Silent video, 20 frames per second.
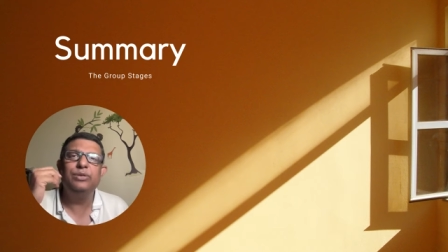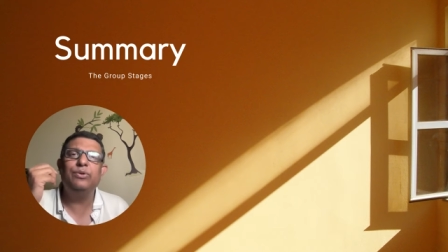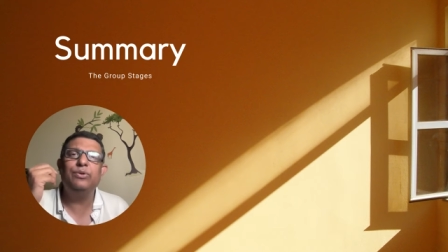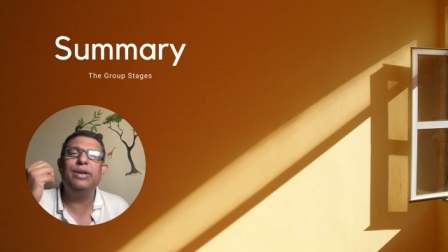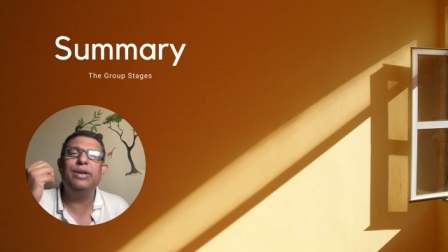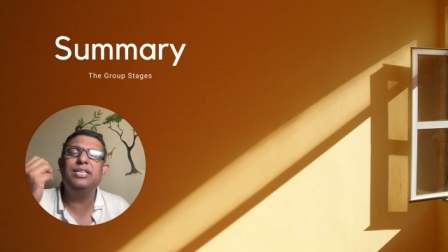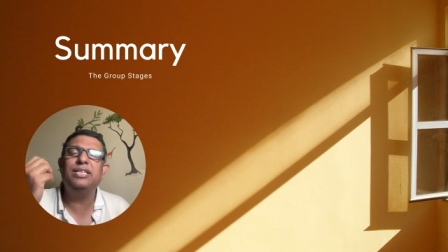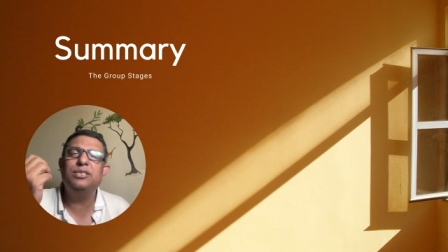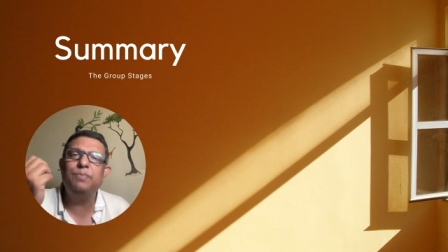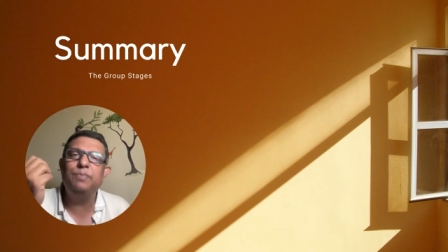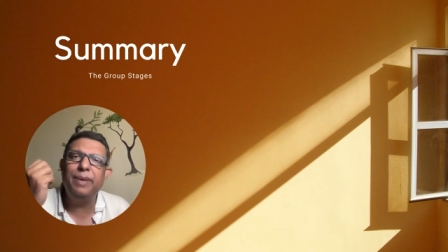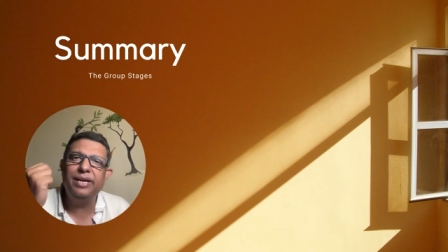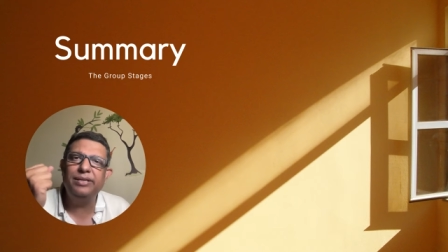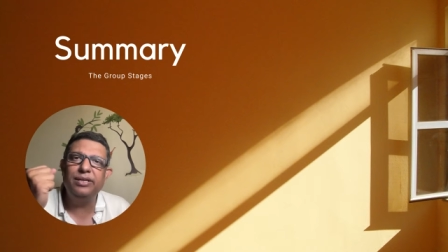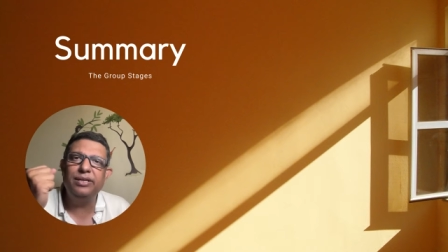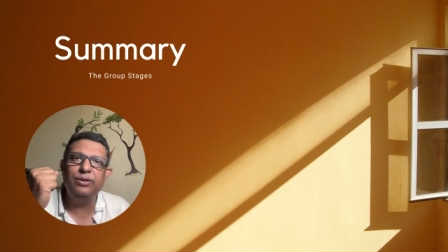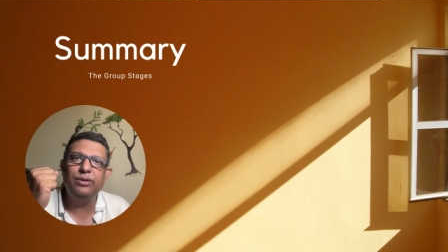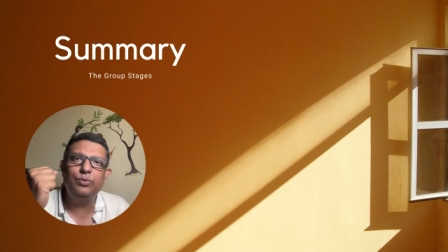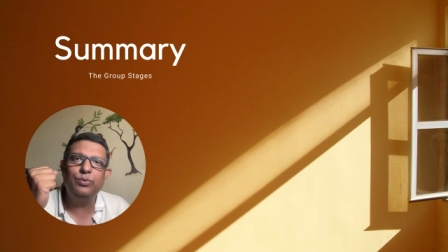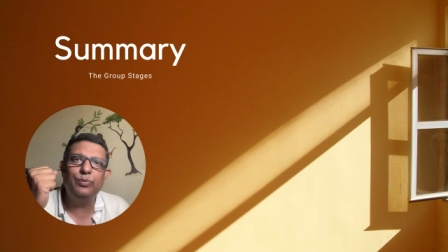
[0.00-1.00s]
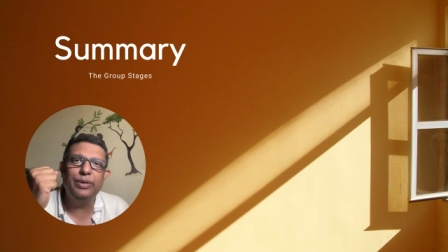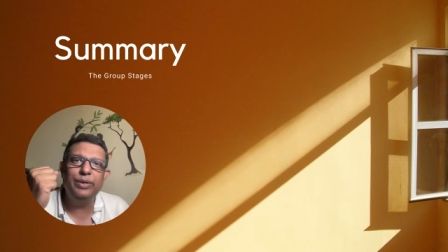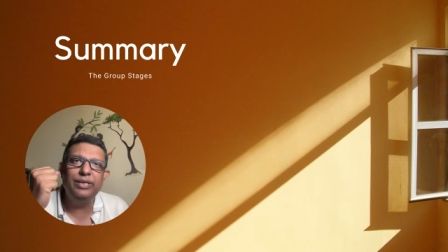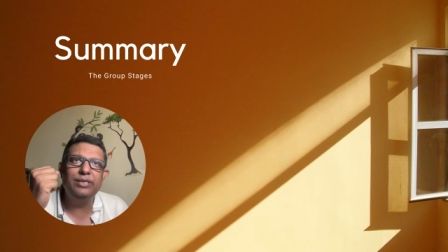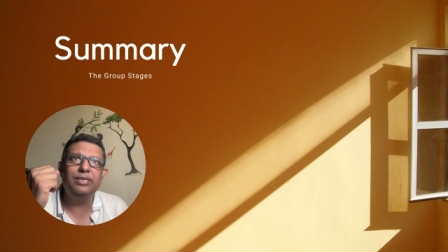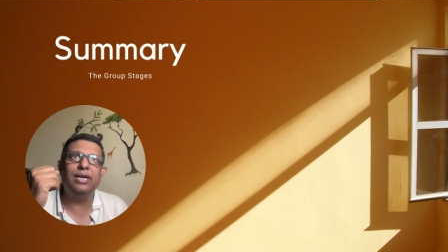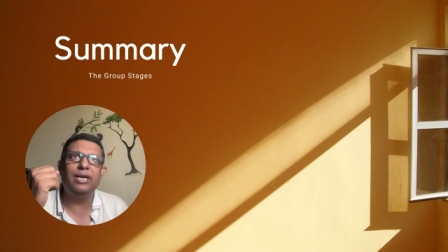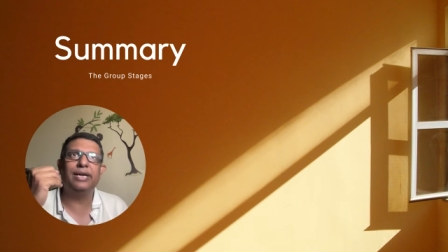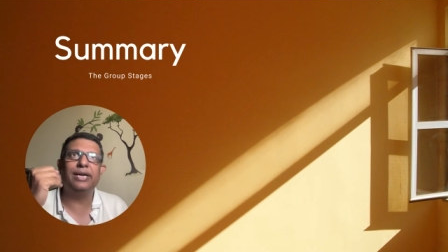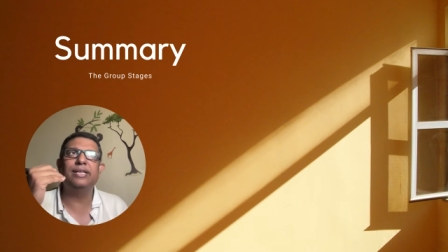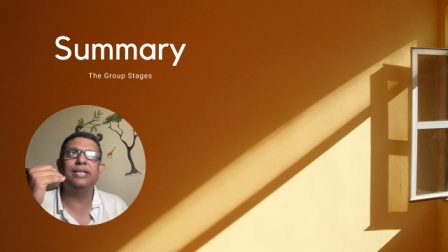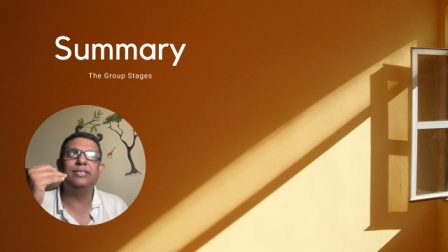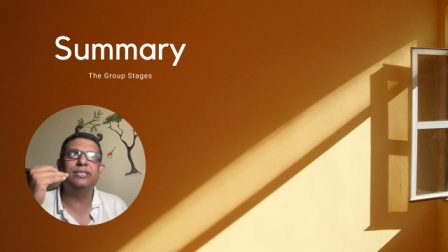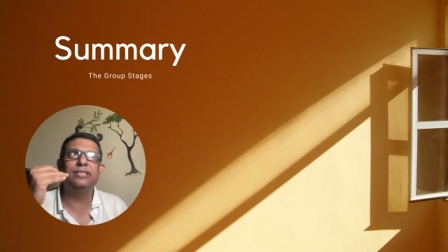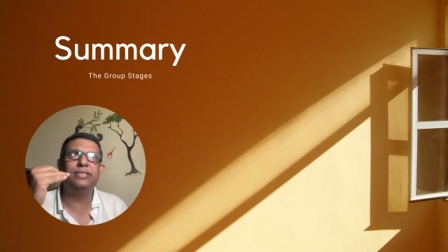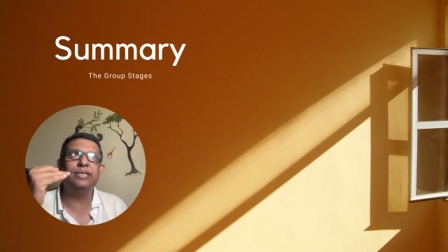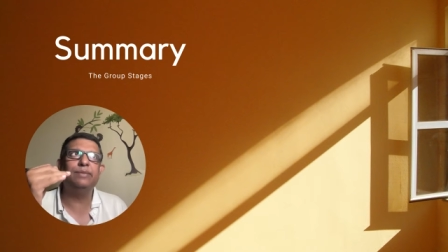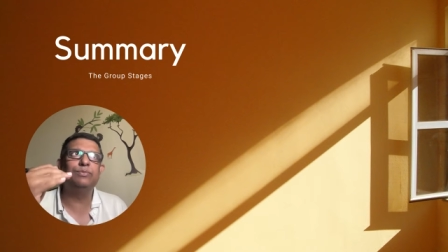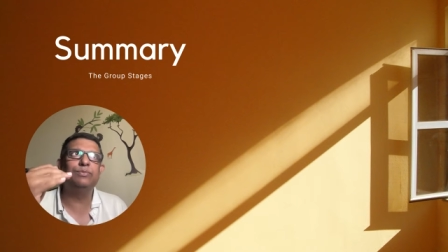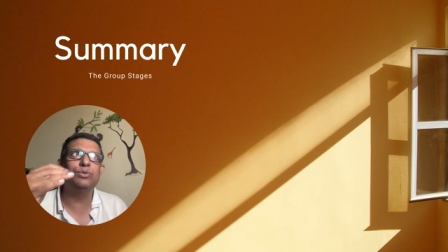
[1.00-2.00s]
You are expected to win
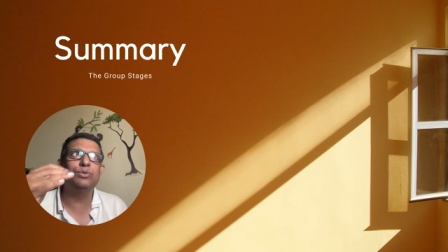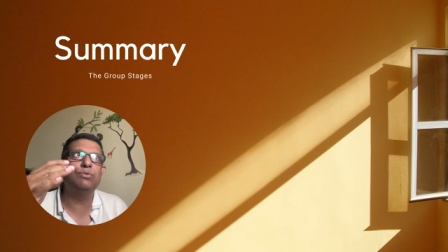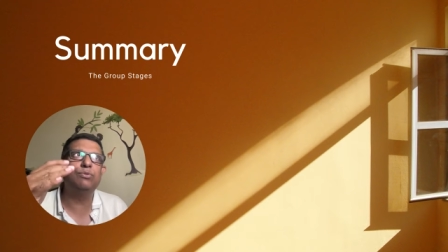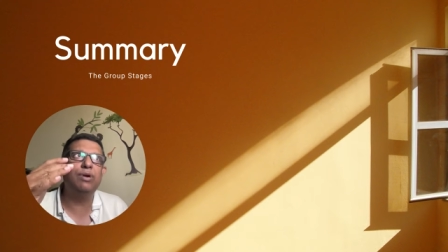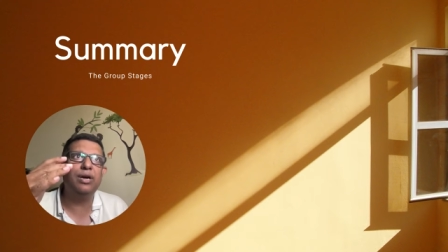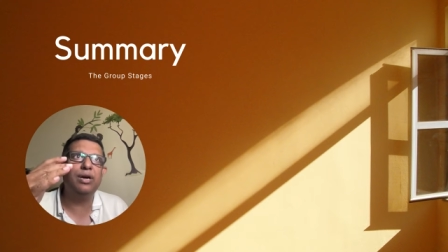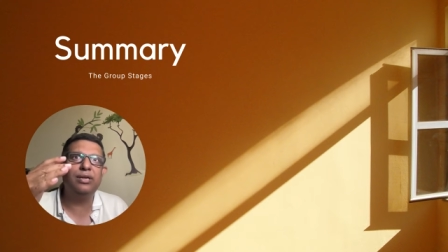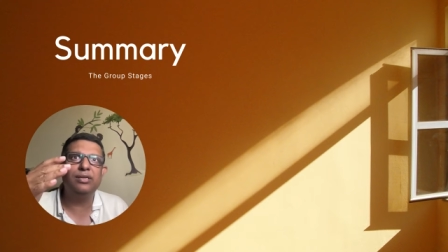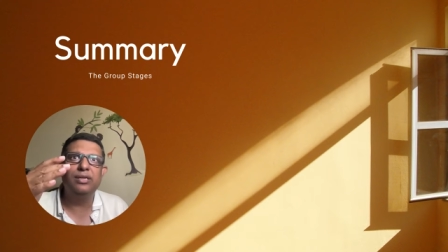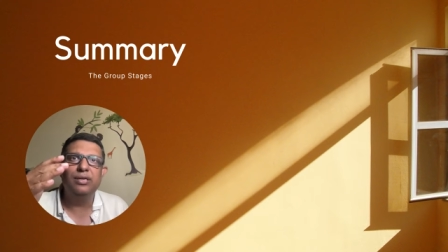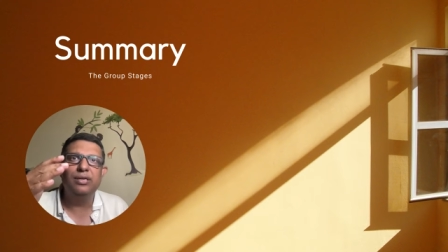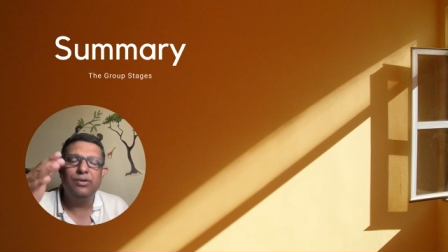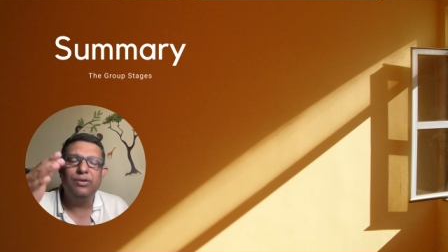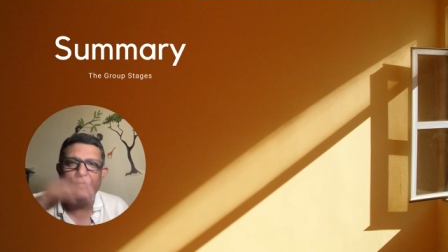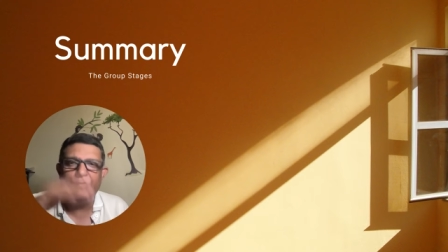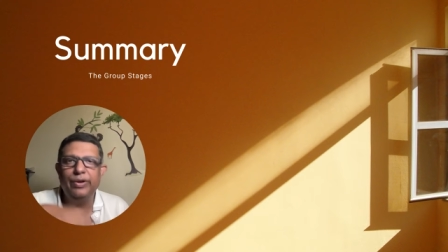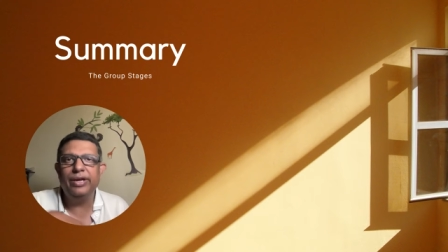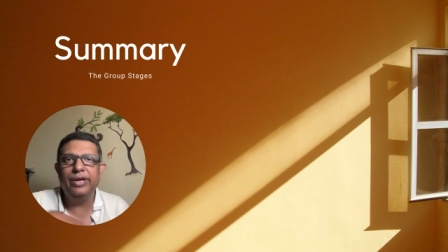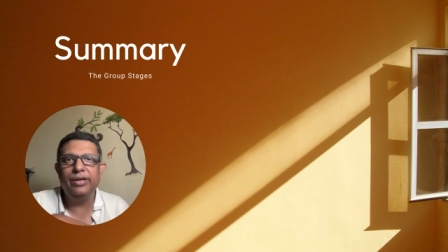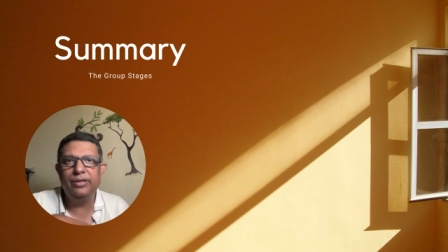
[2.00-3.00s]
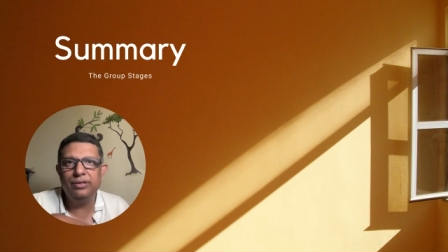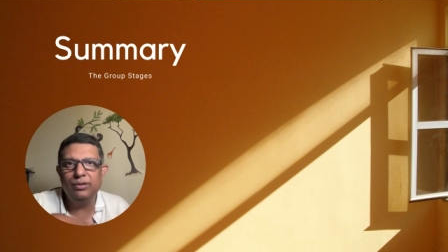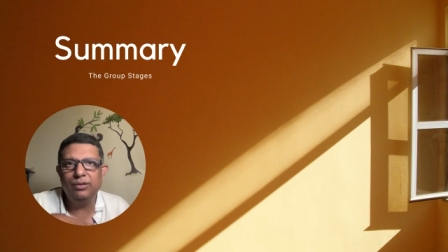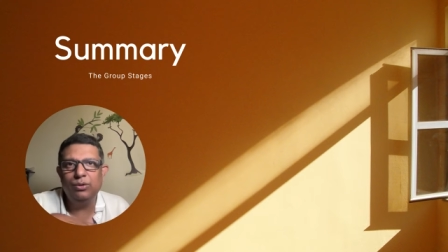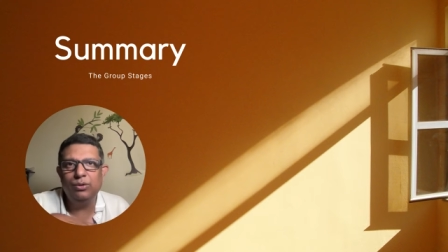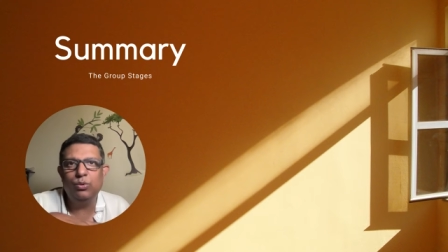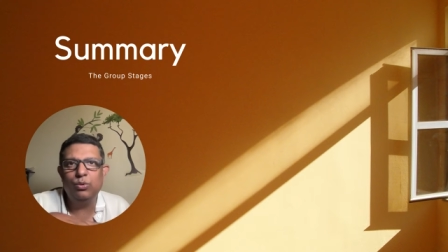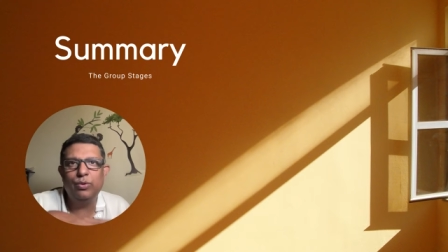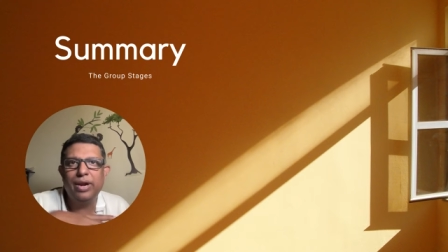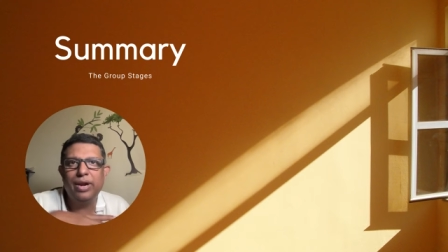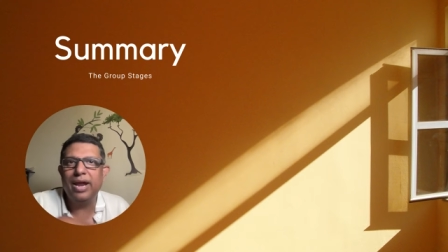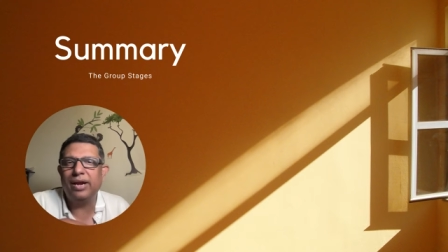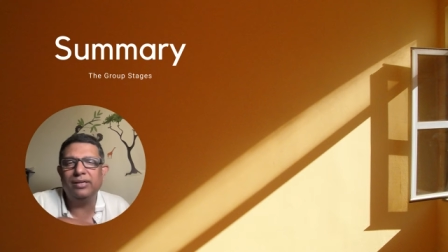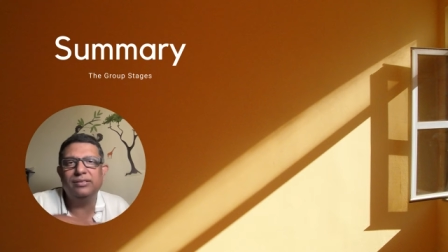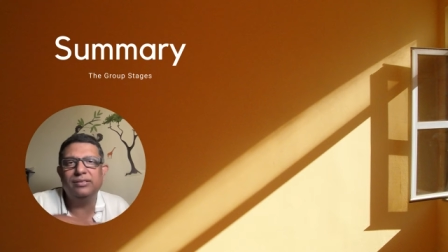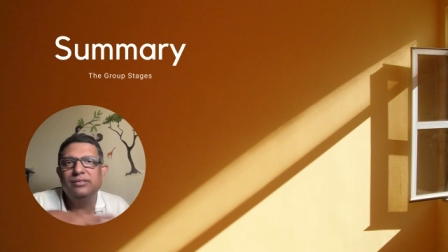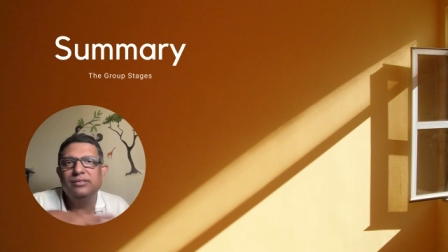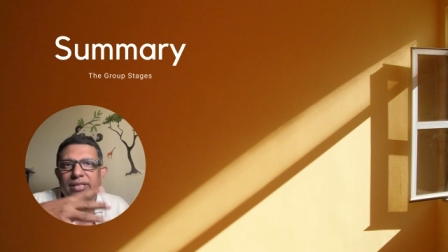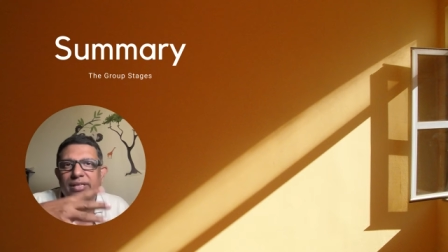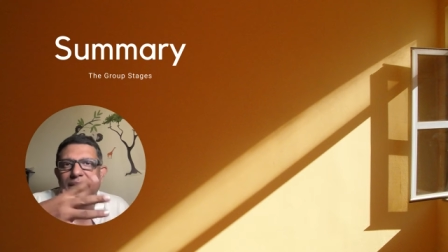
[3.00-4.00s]
against teams who are way low ranked,